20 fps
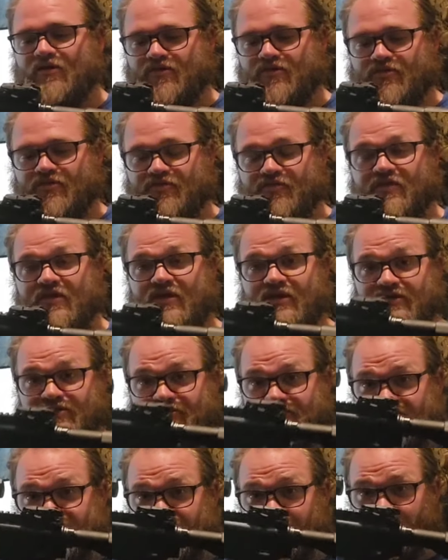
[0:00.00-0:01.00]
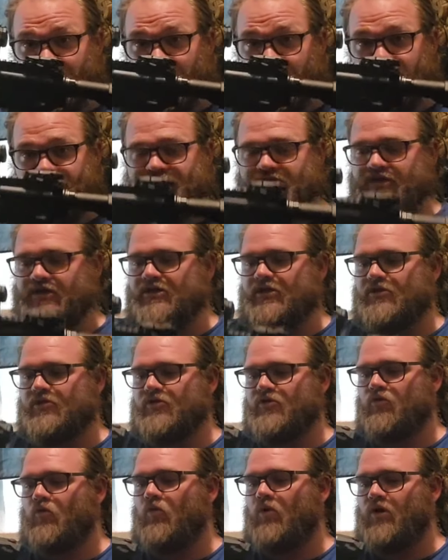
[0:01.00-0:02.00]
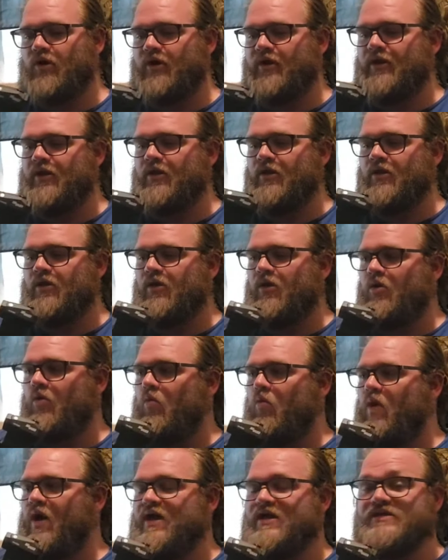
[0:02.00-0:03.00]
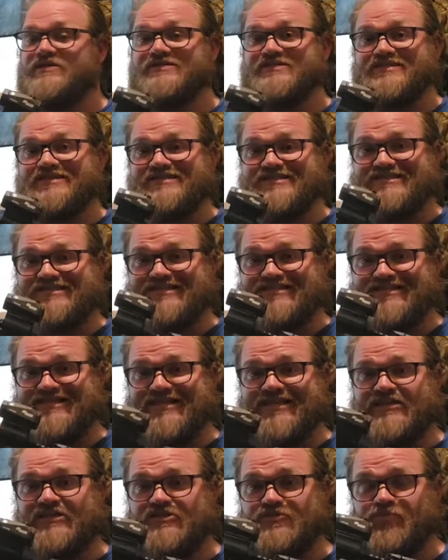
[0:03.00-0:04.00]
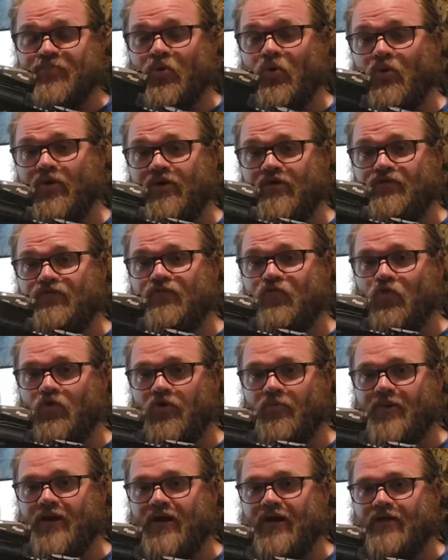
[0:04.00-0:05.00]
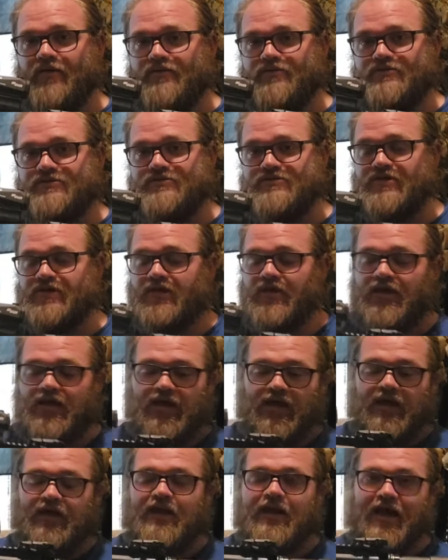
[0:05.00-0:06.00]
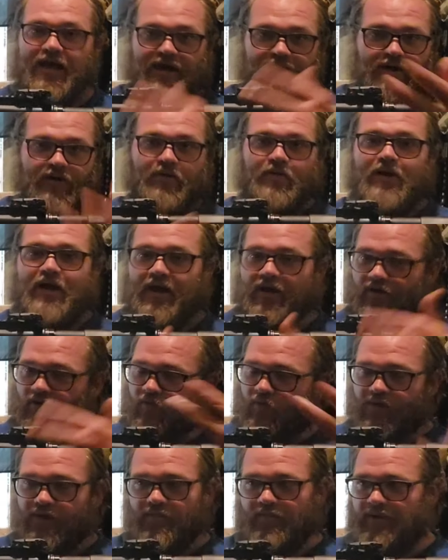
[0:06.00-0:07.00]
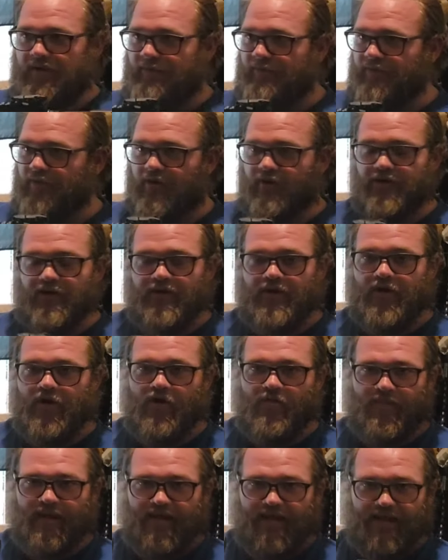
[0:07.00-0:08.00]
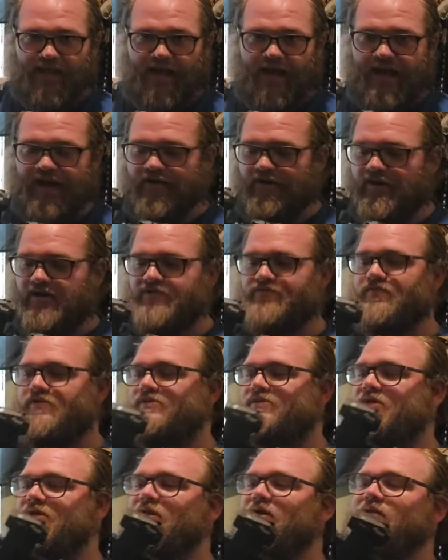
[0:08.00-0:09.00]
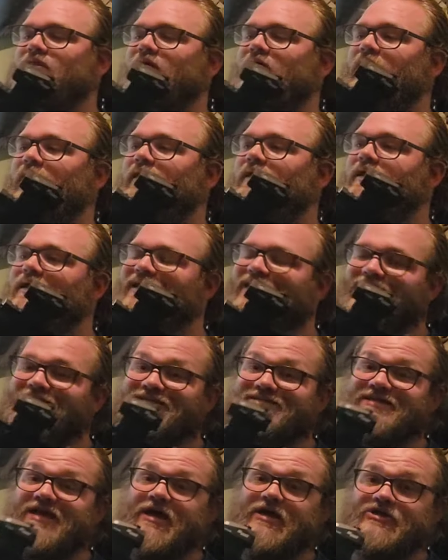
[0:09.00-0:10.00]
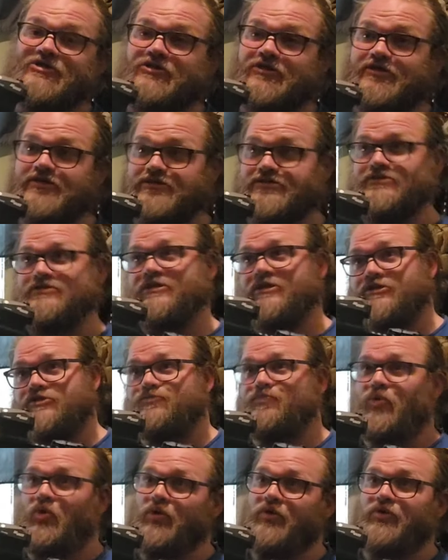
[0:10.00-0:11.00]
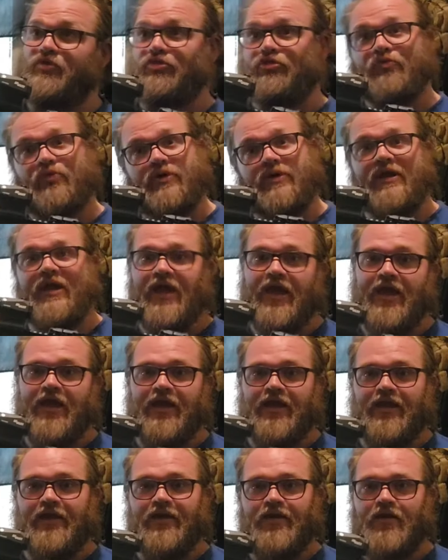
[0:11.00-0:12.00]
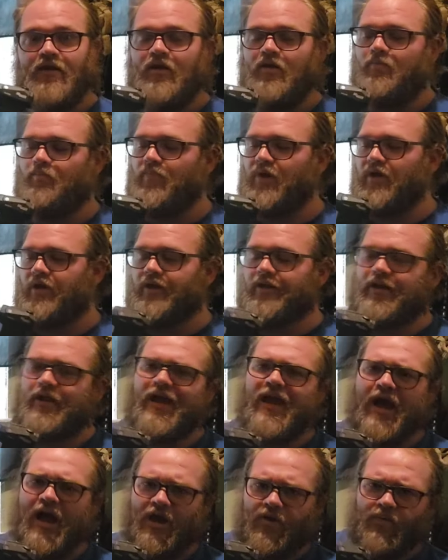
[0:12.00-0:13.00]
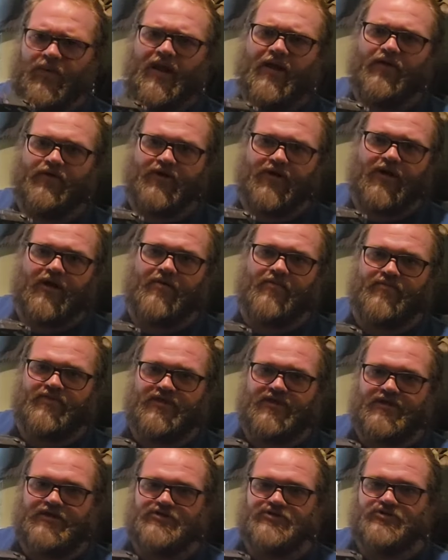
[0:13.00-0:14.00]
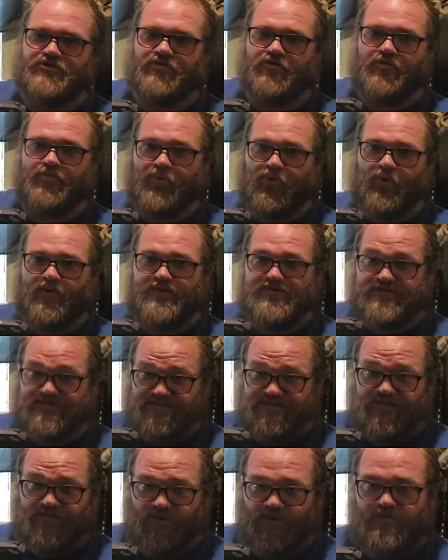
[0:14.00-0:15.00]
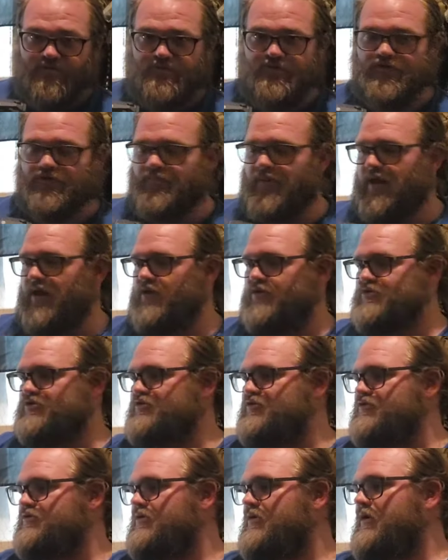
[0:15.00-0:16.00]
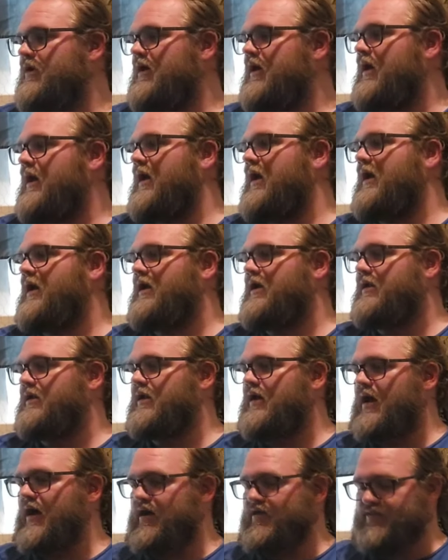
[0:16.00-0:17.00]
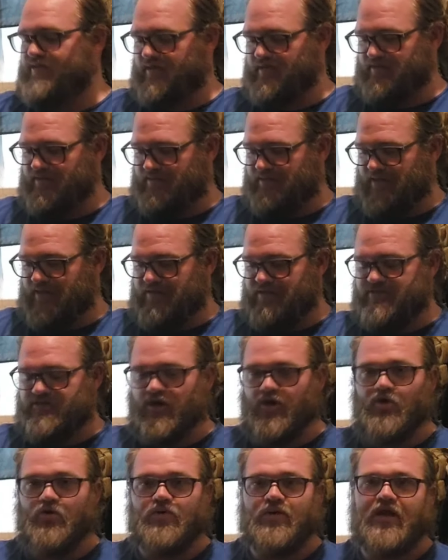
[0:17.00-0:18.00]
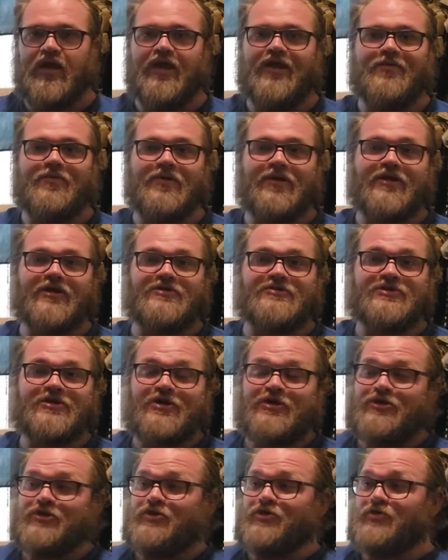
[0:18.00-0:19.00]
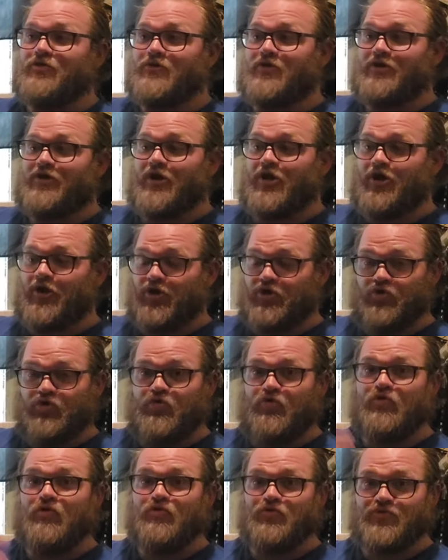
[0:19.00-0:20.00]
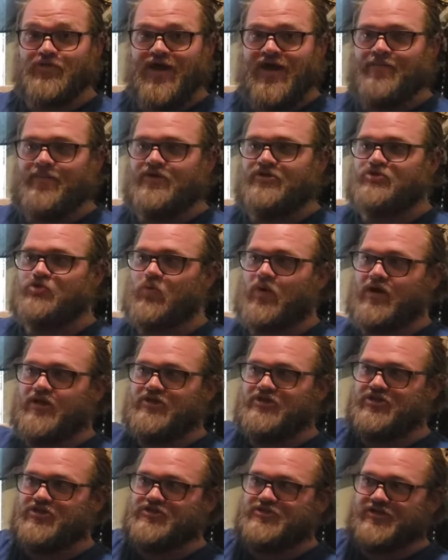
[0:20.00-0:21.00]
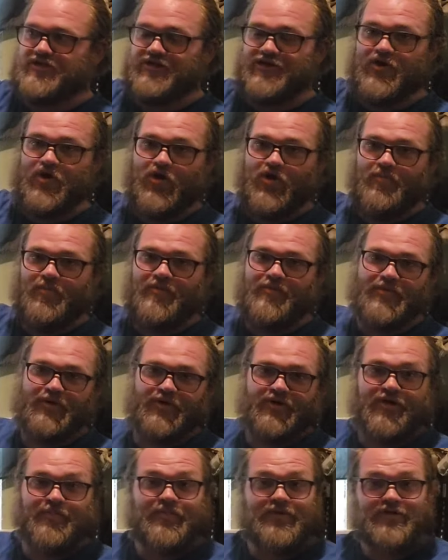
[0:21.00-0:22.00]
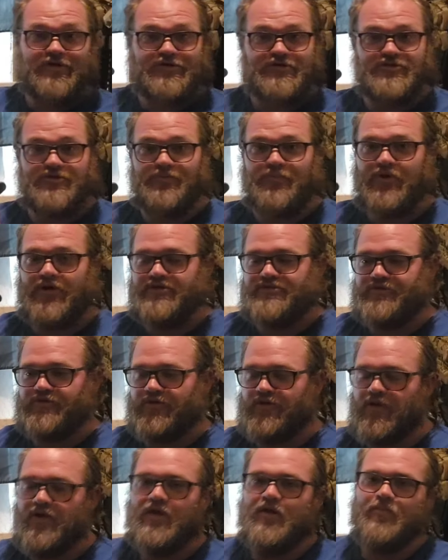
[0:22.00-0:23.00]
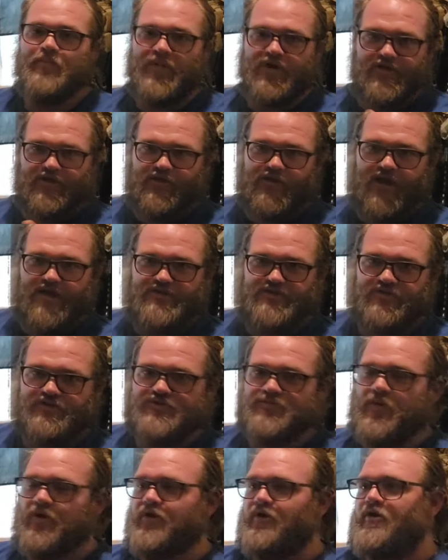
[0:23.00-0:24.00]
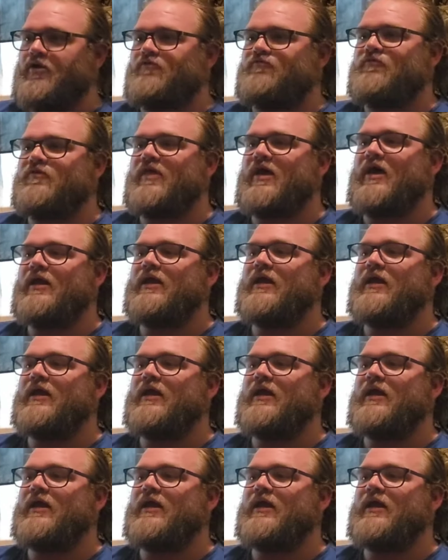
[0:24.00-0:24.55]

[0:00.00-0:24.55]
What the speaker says: This particular one weighs 6.4 pounds. And I know how quick people are to call me a liar and everything like that. It's actually 6.38, but I rounded up the additional 0.02 pounds, and I think that that's okay because you could accrue that much weight just in carbon buildup in your suppressor, but you guys aren't smart enough for that.